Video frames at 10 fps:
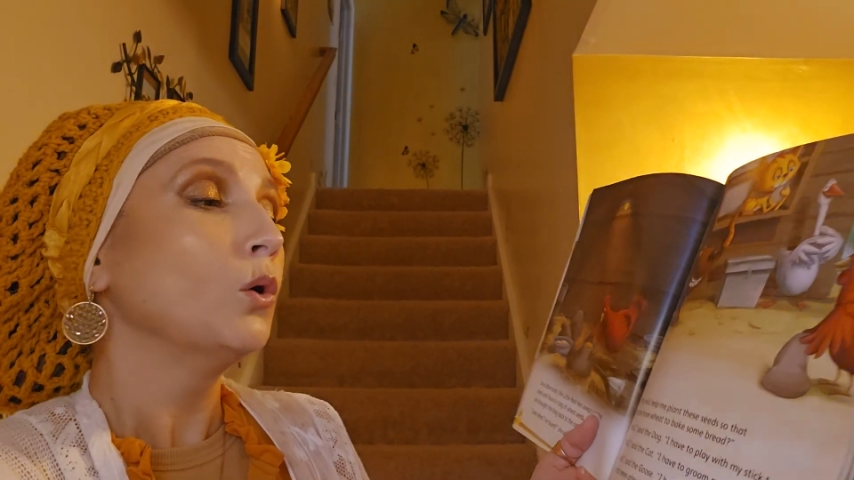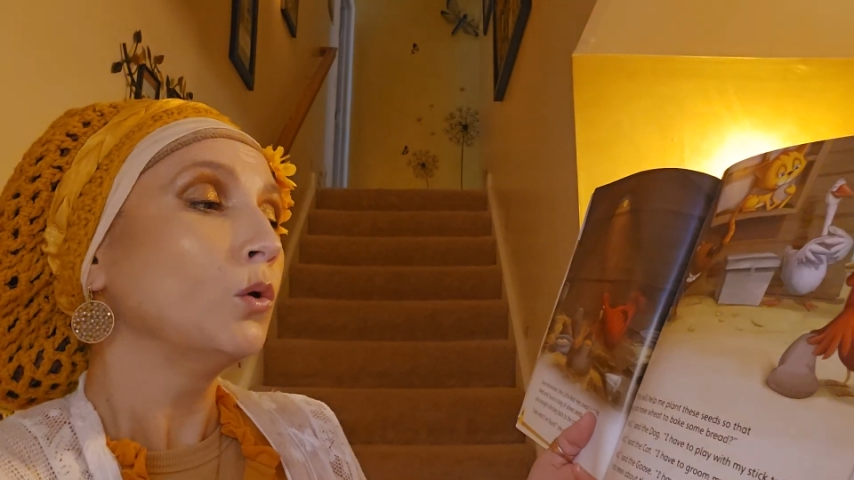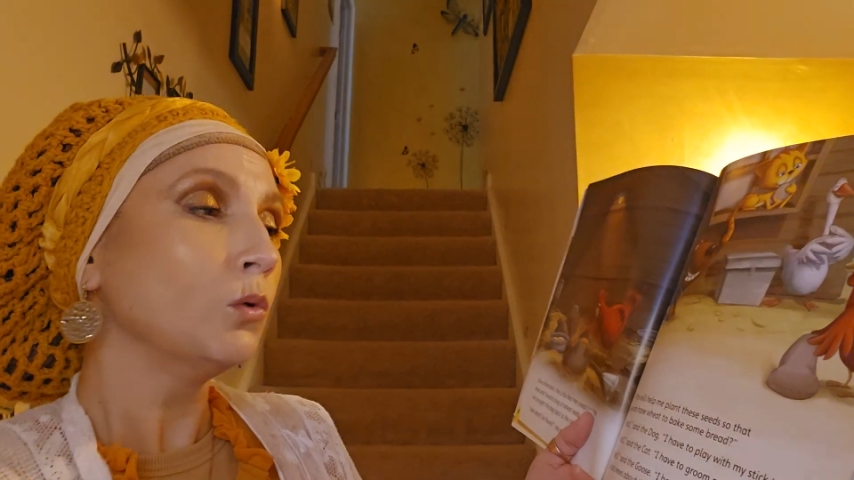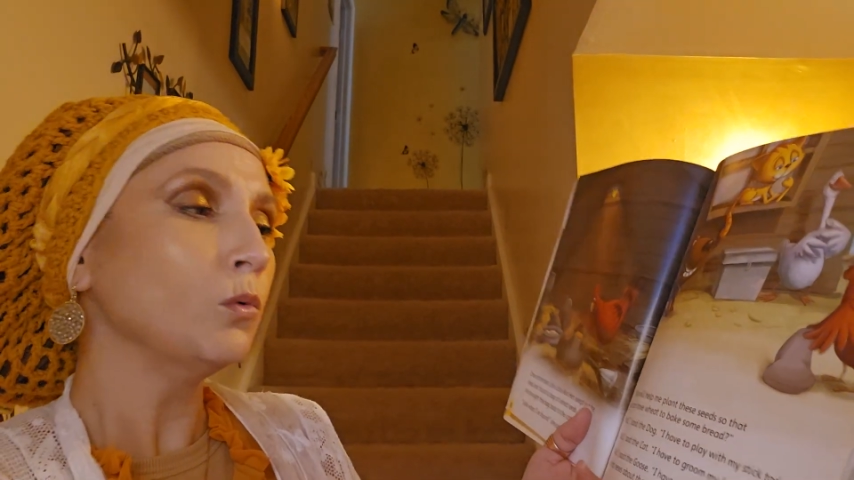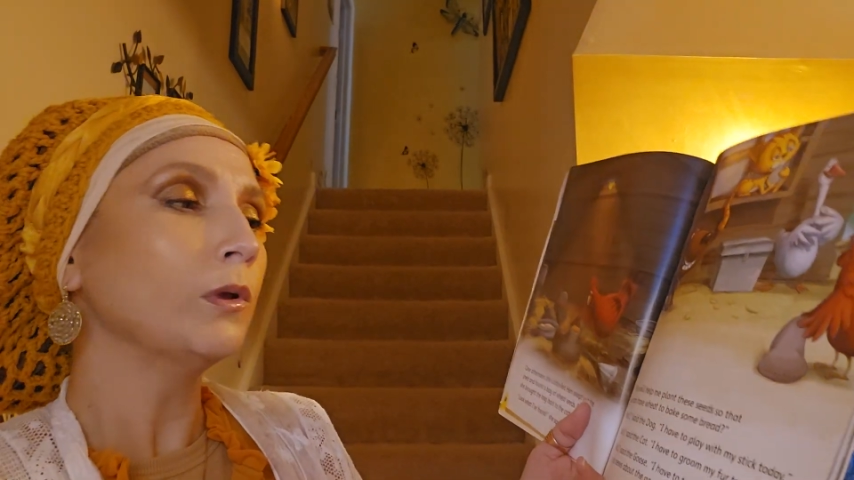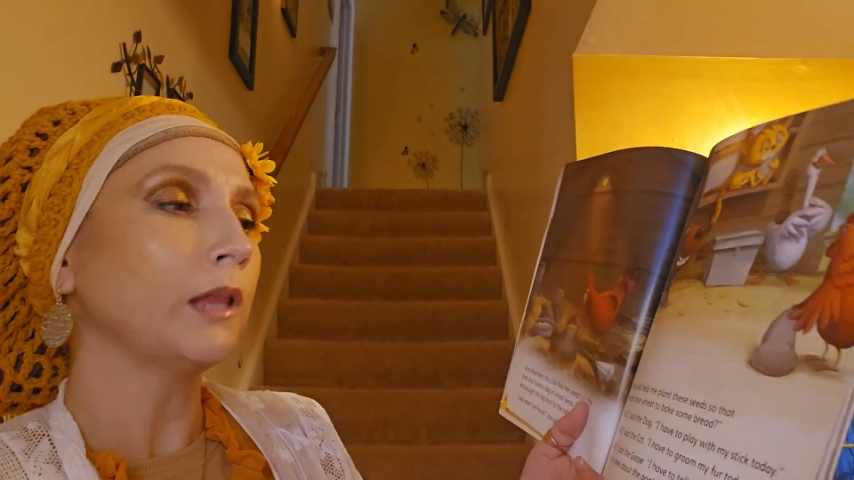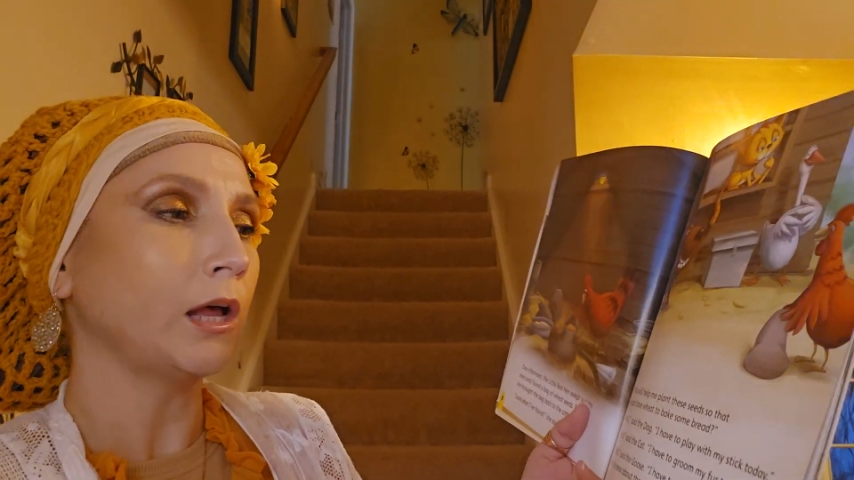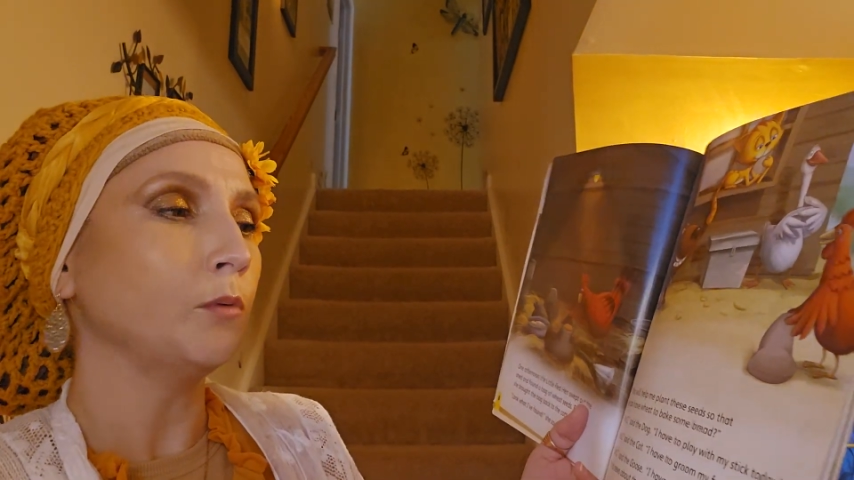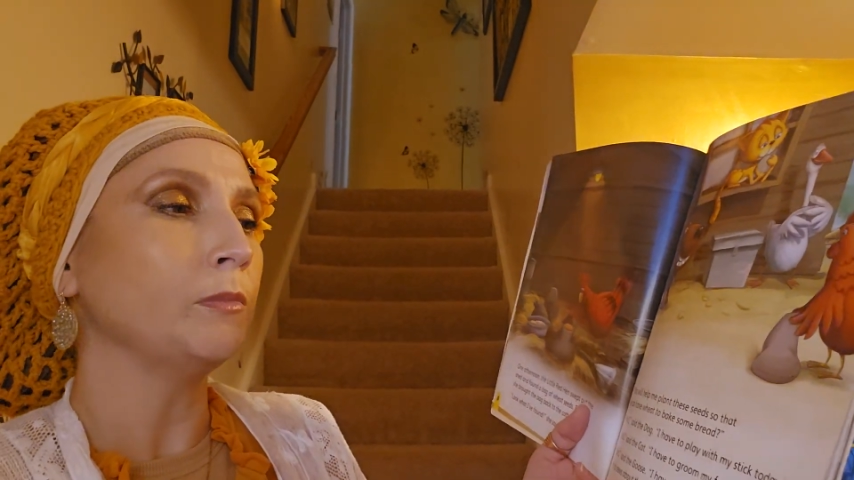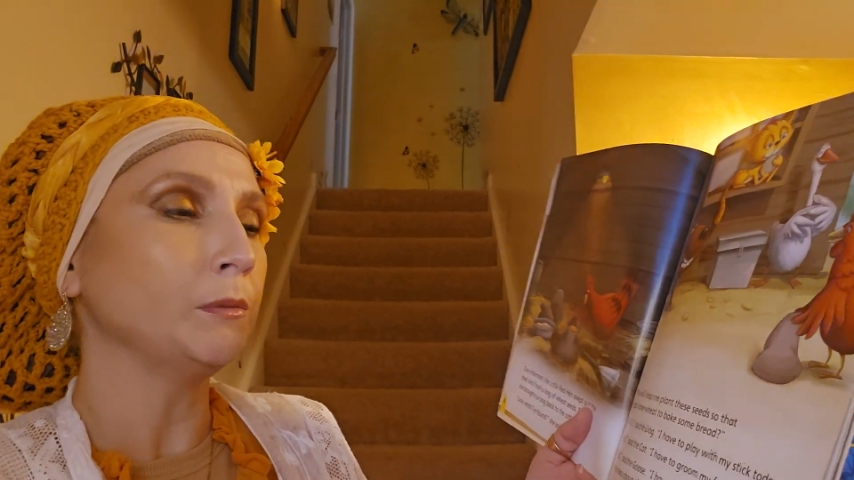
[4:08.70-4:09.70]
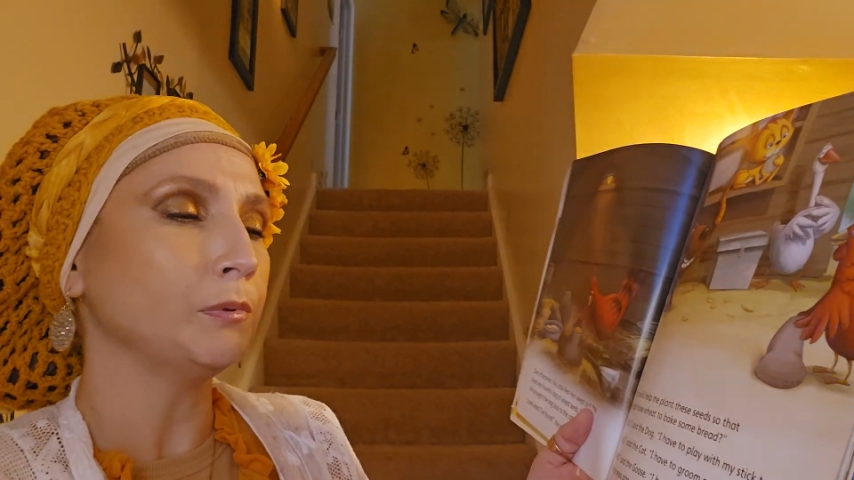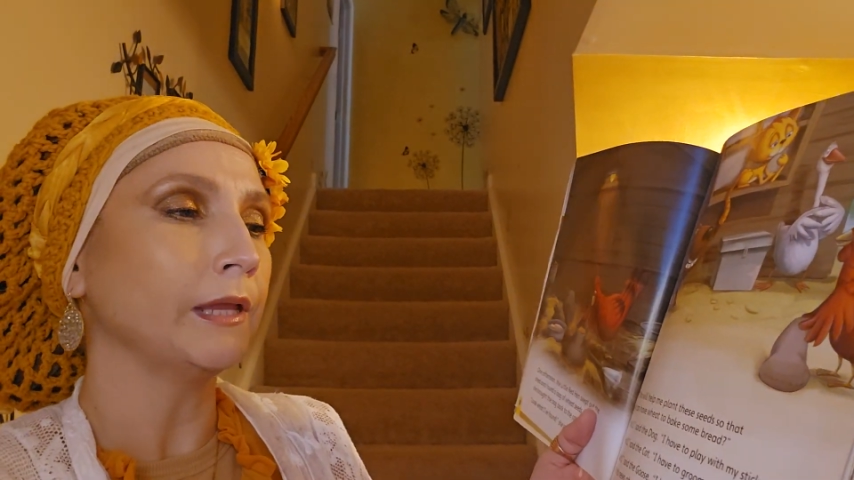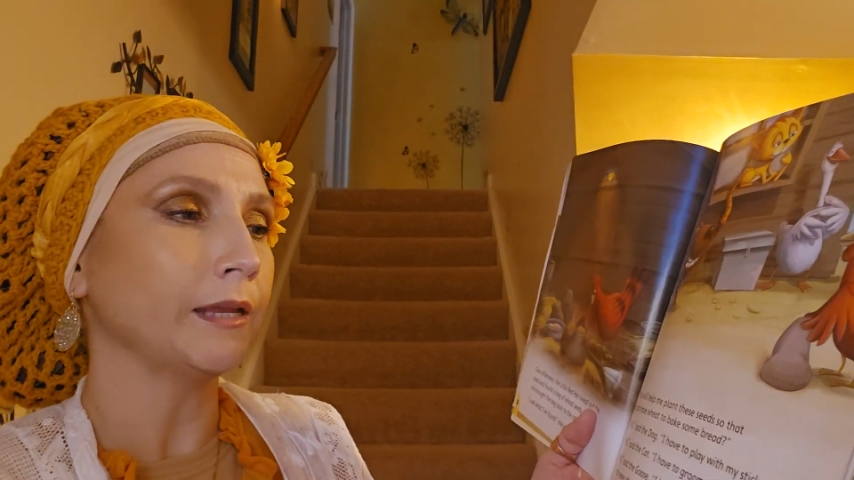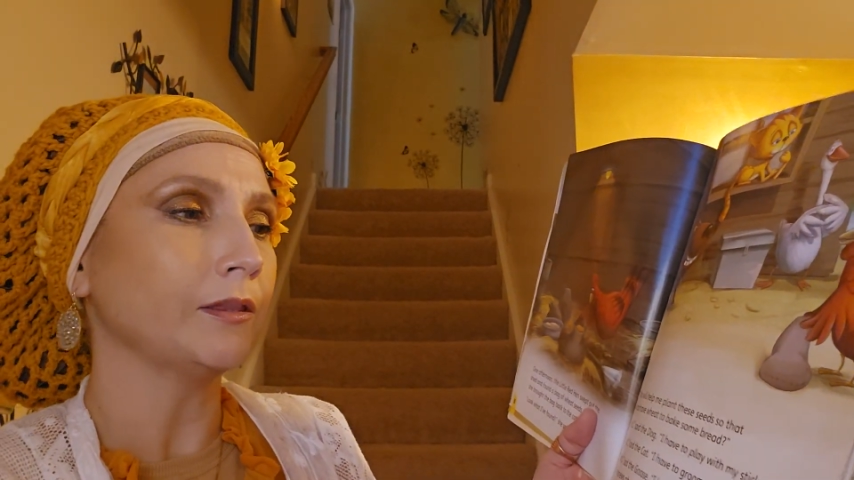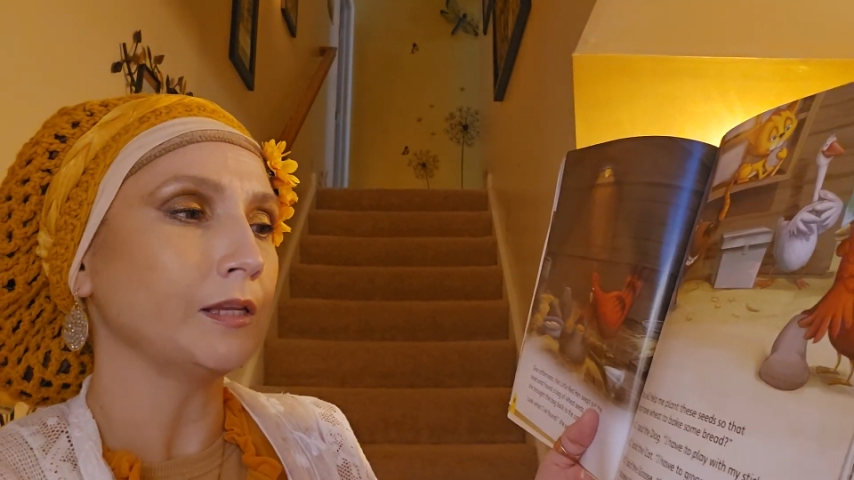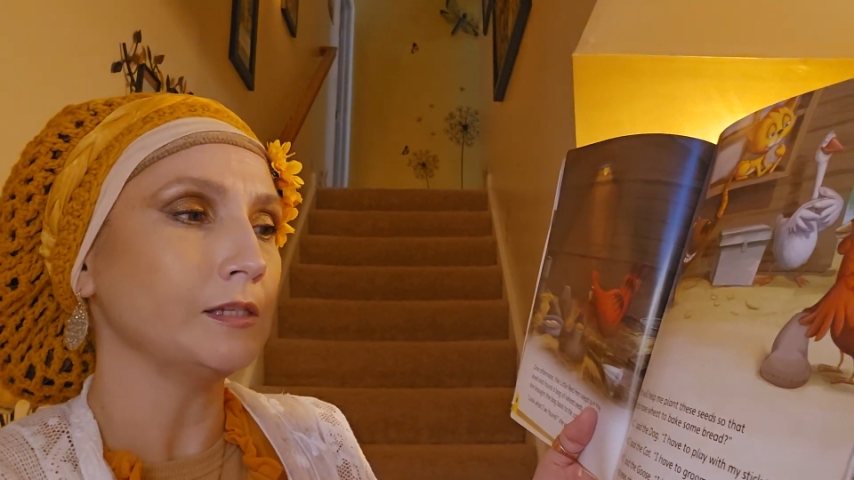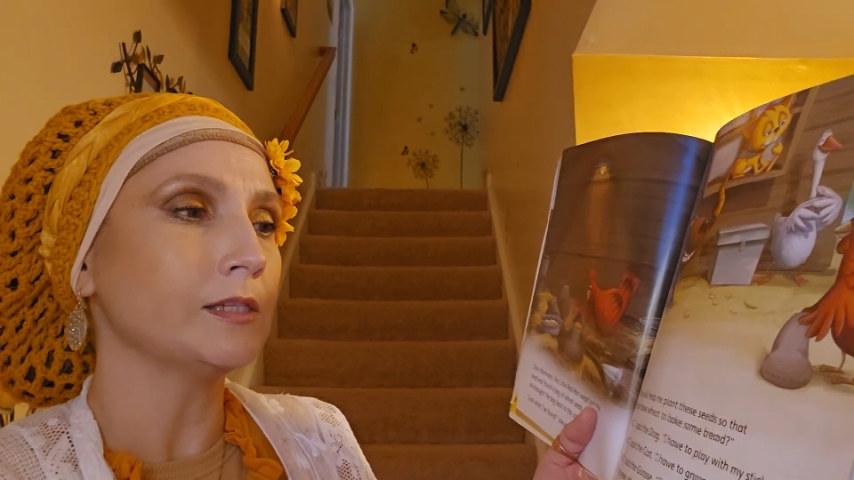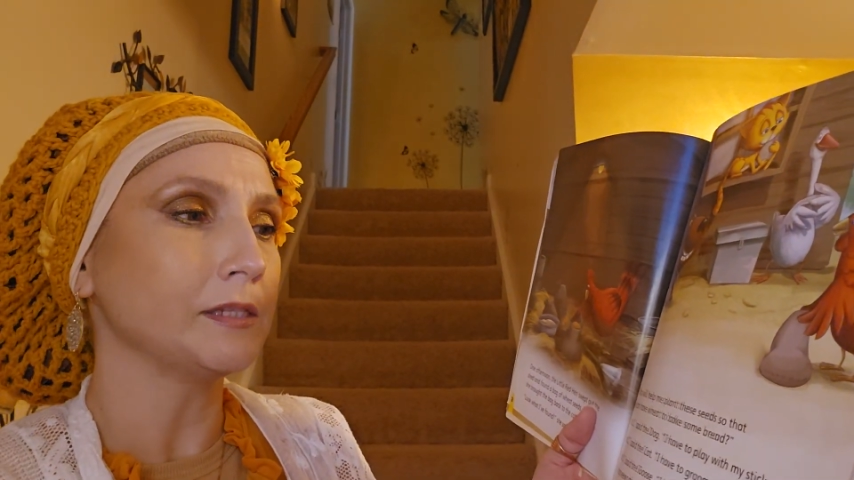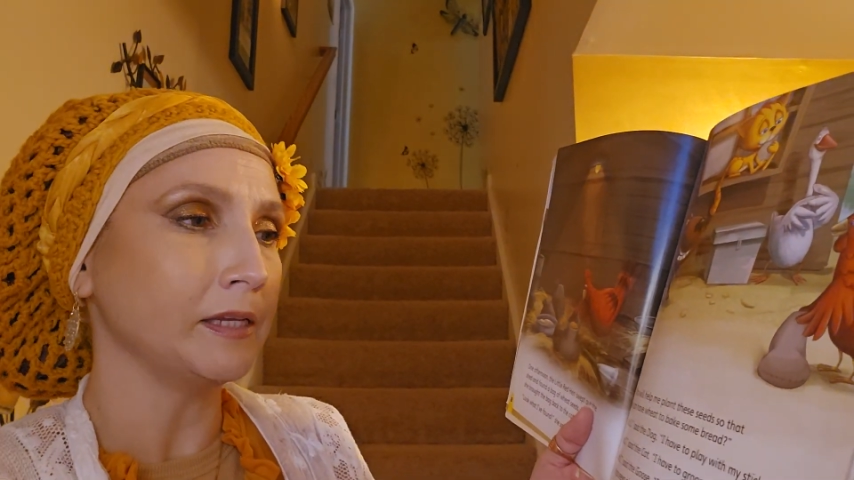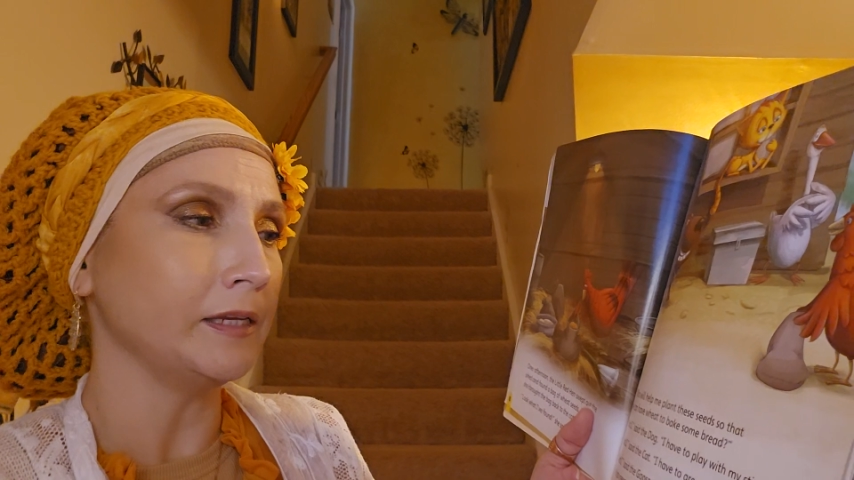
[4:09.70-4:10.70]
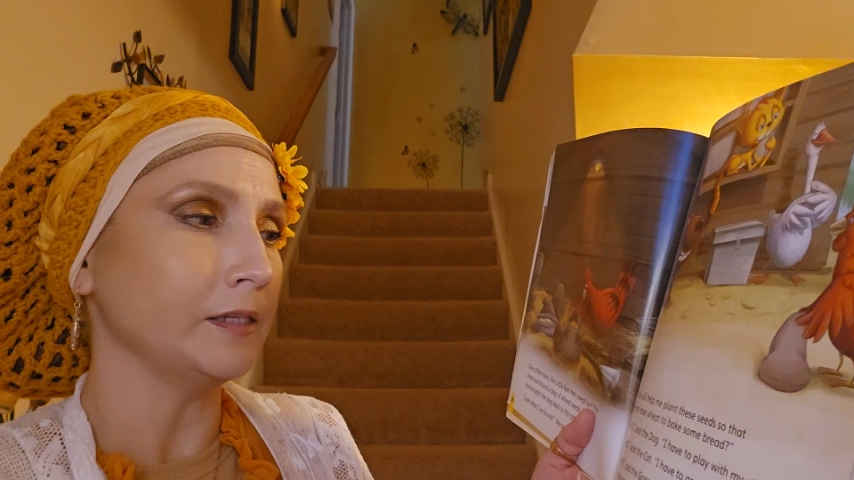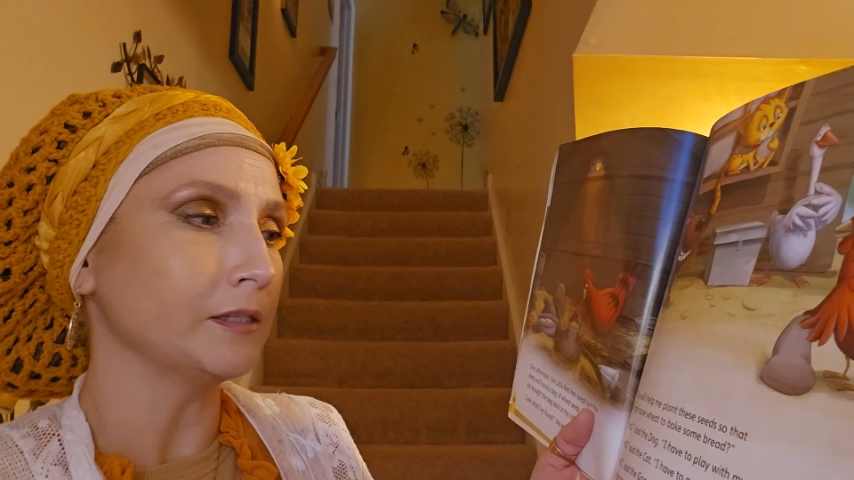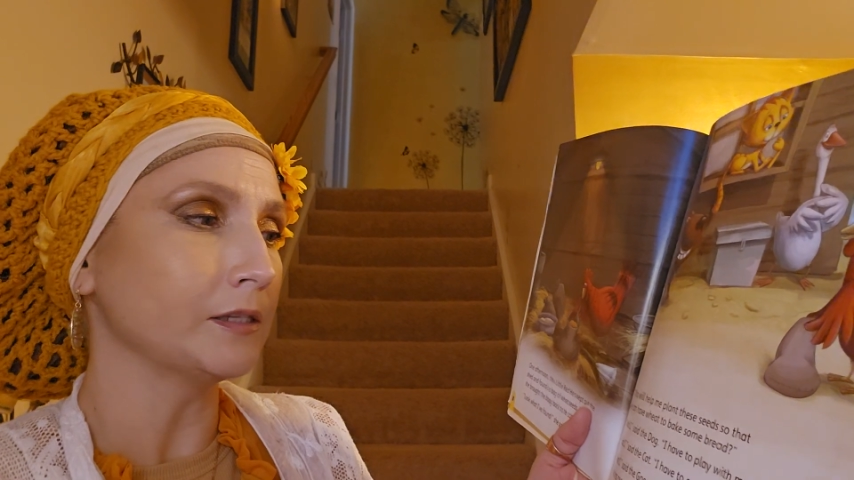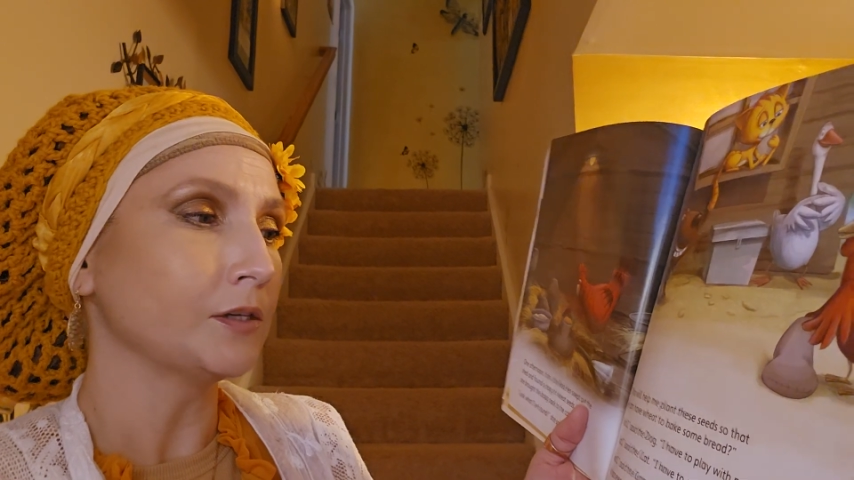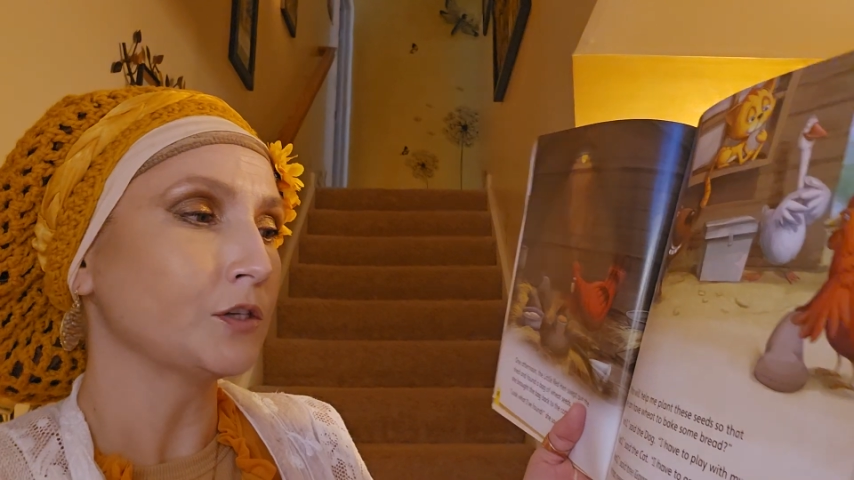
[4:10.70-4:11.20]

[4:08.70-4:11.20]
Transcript: Who will help me plant these seeds